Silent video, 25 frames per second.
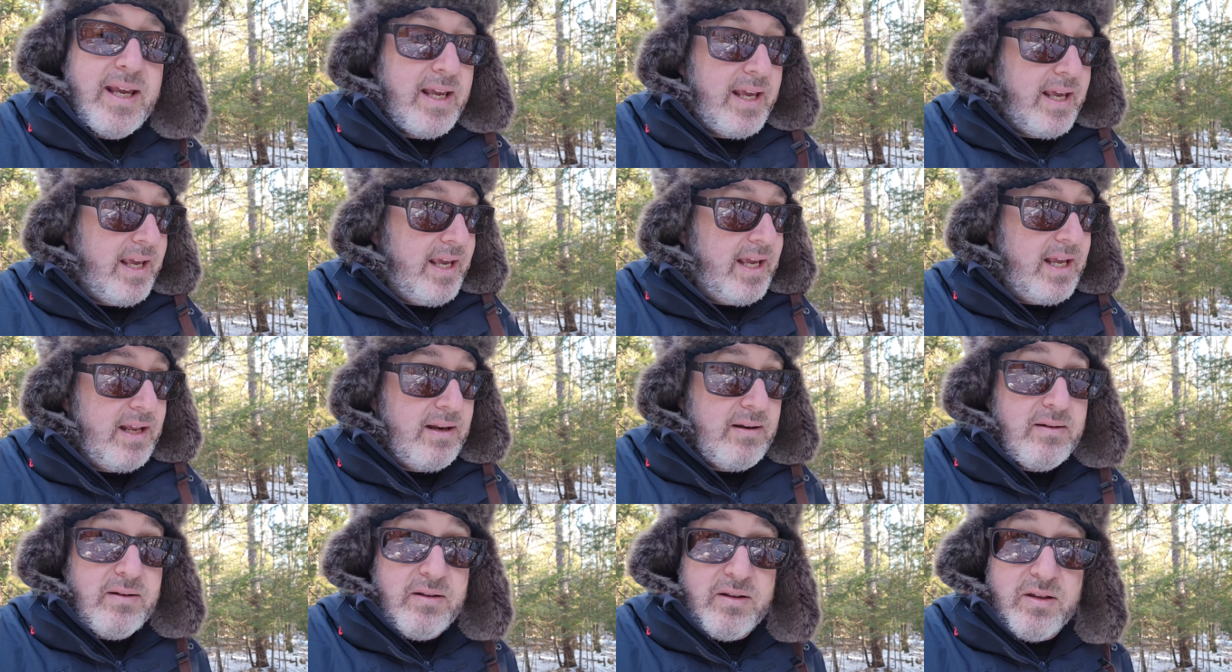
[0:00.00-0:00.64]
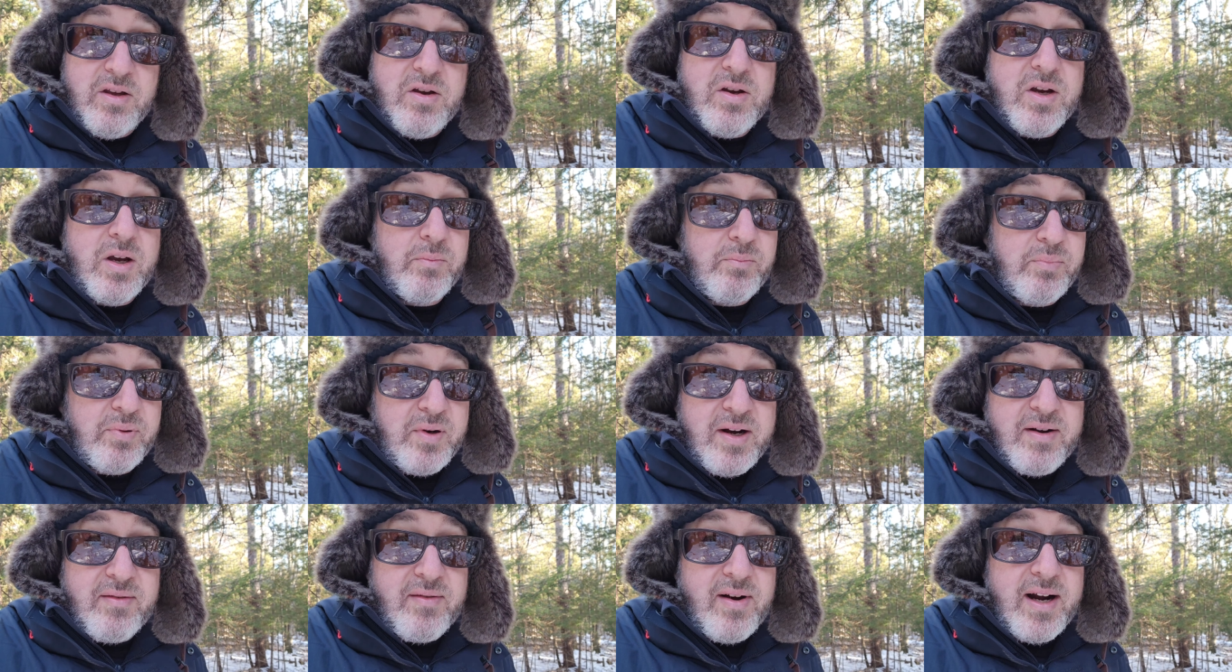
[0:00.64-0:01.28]
and you can
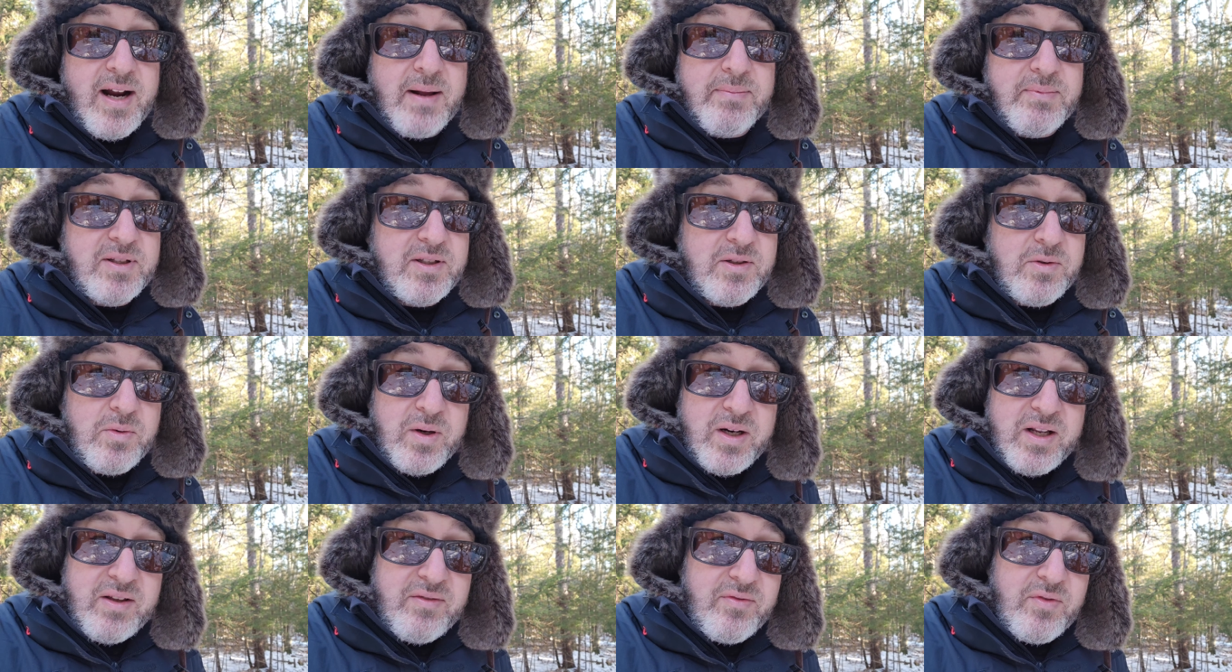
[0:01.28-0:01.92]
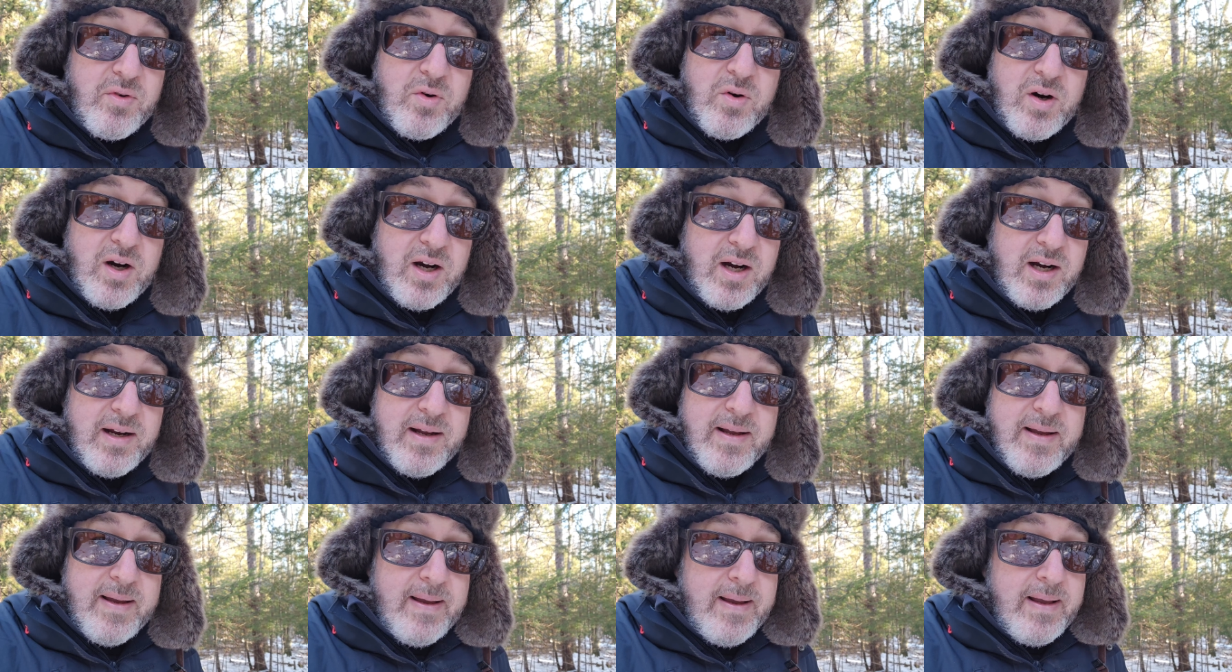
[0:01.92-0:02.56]
print right up to 24